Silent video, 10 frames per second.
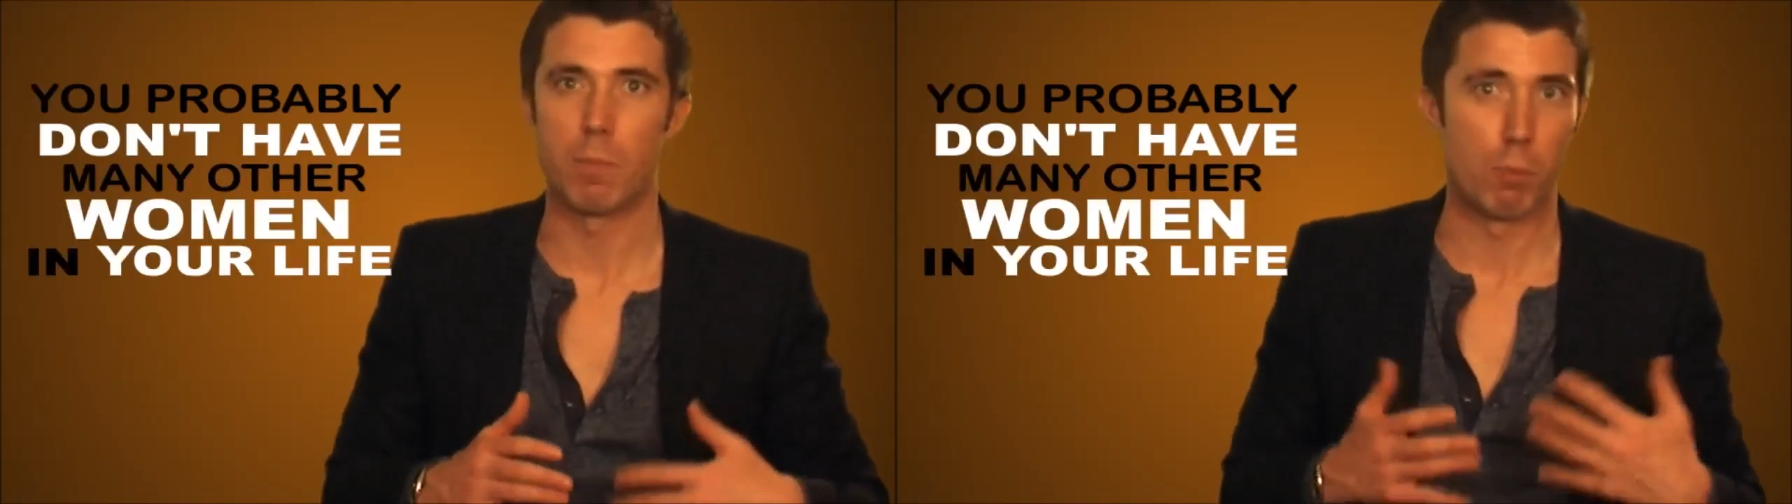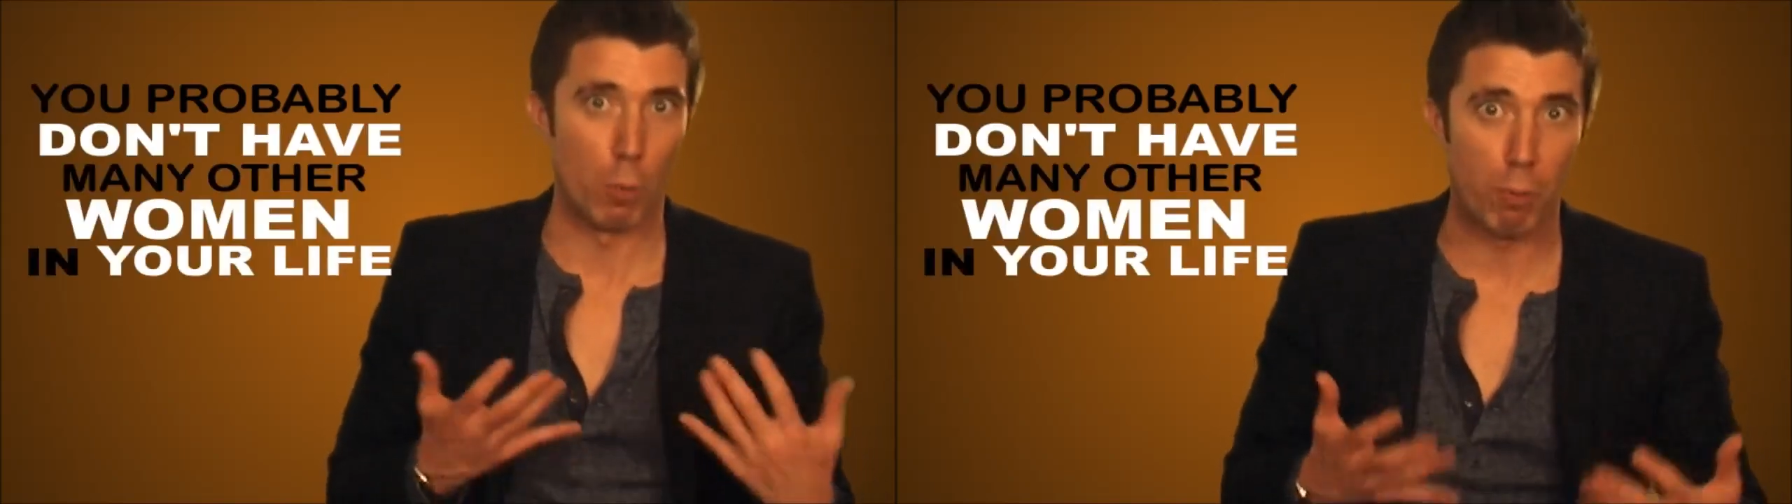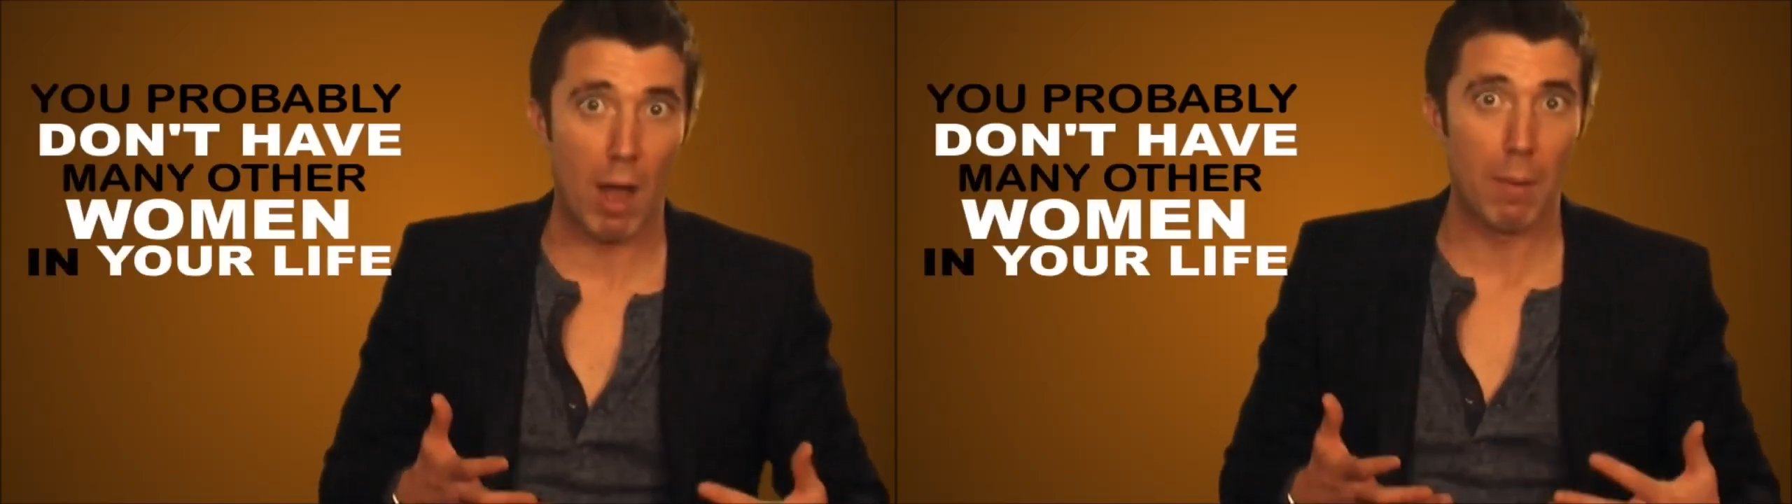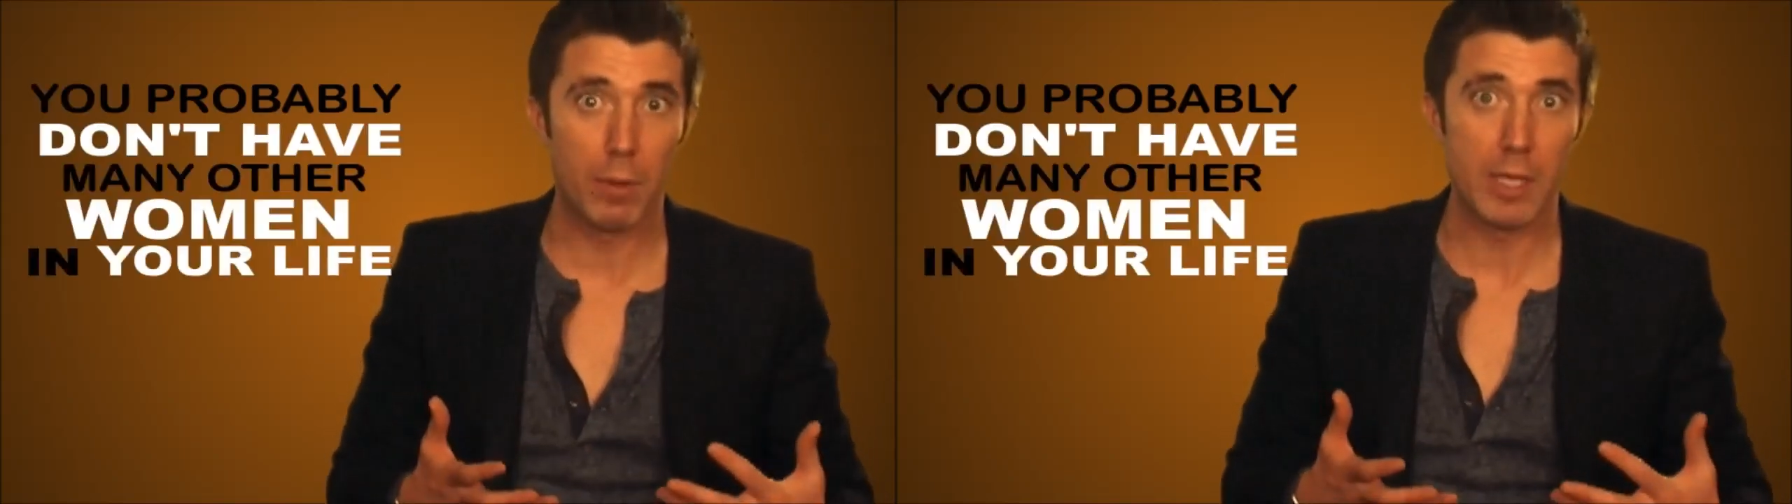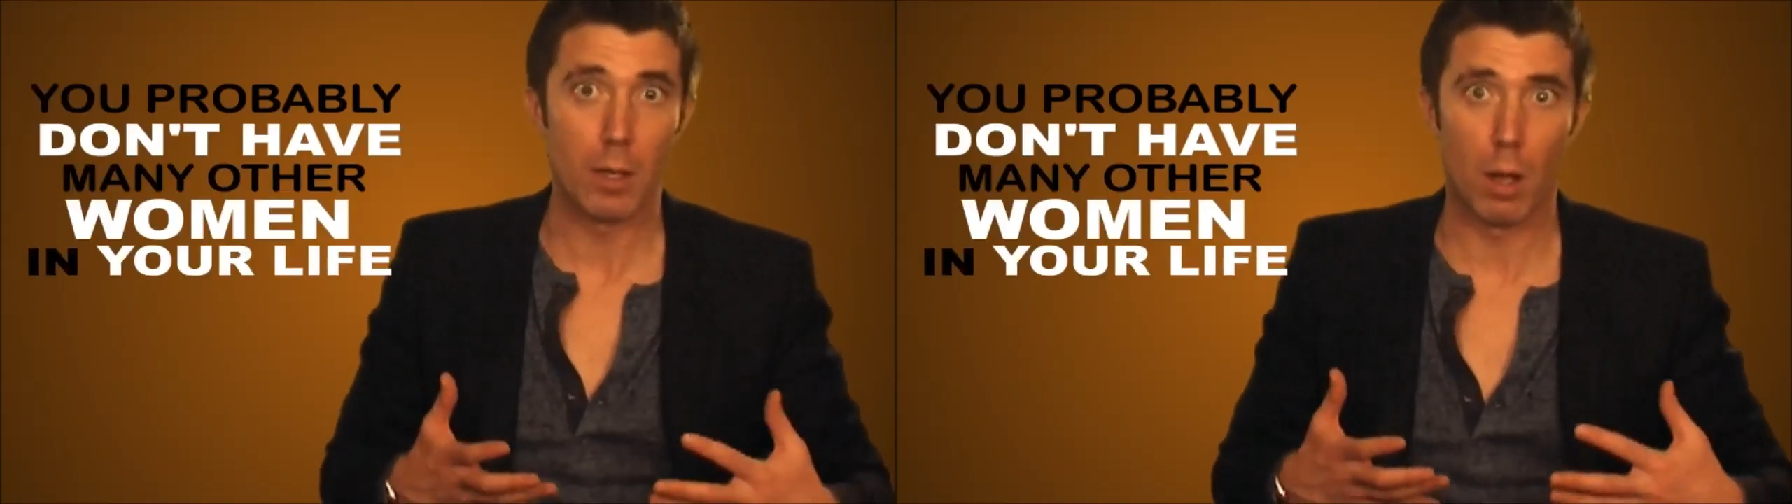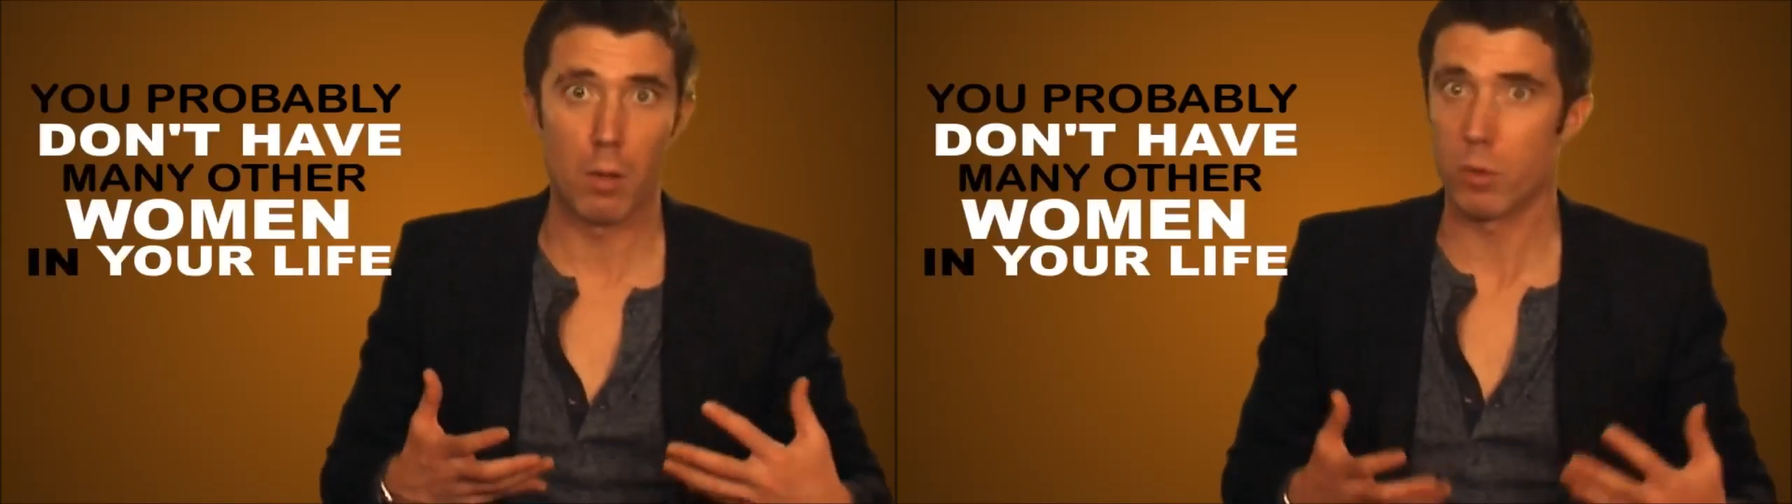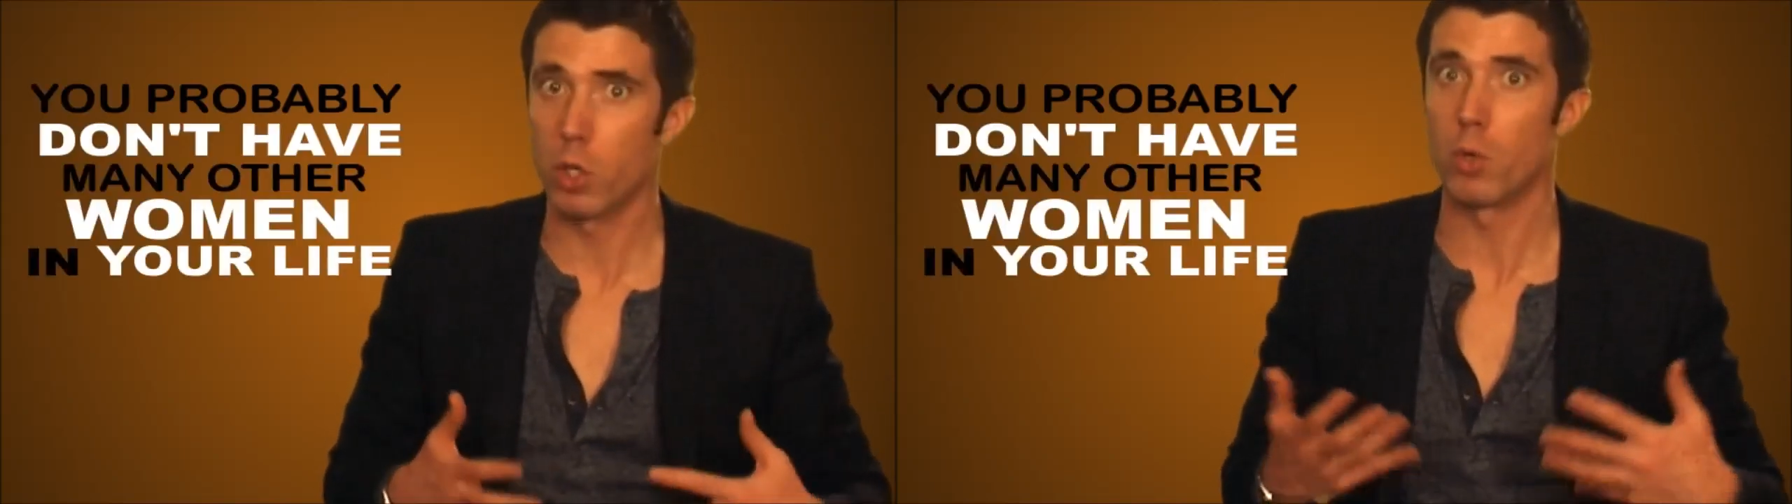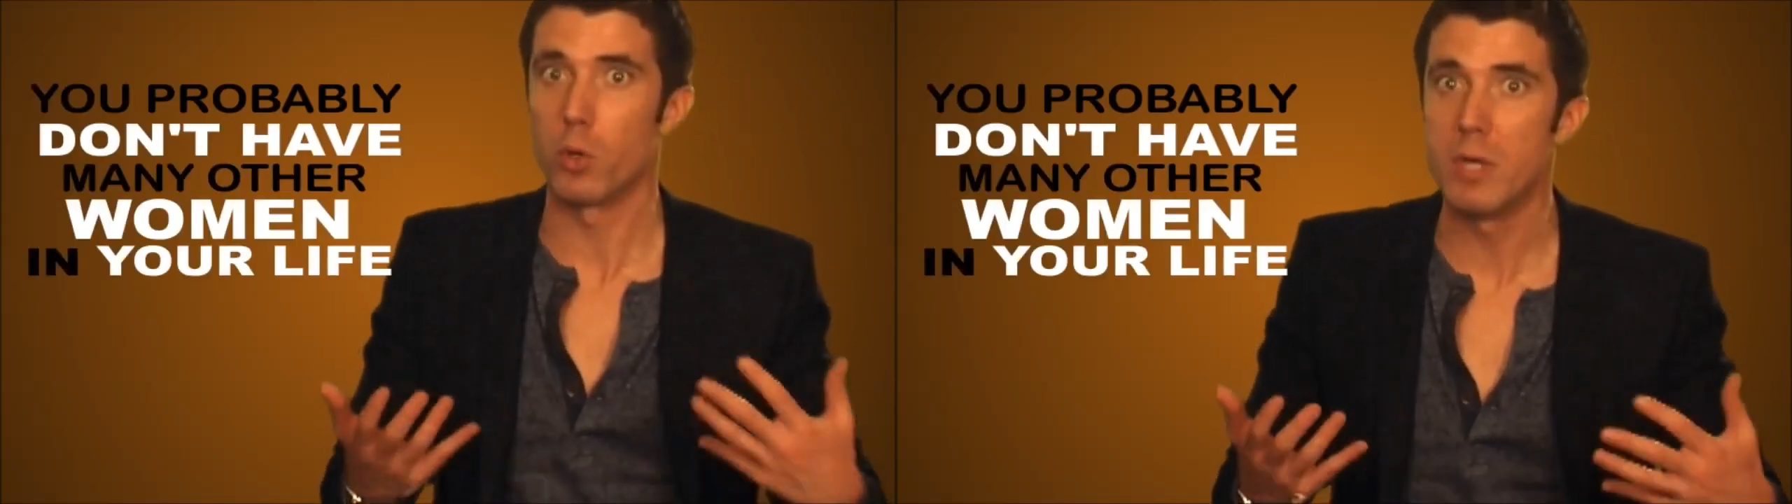You're probably, you're